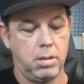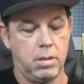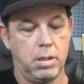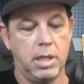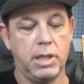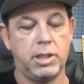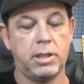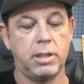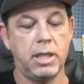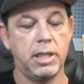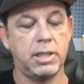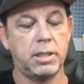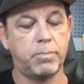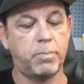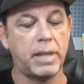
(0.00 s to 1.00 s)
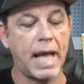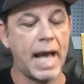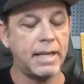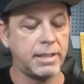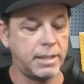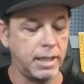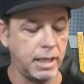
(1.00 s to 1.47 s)
It's
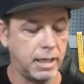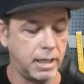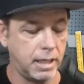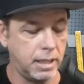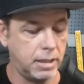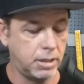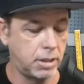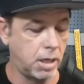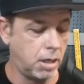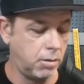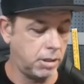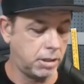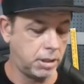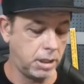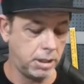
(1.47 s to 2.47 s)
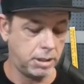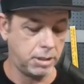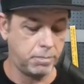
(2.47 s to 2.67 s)
plastic, so it's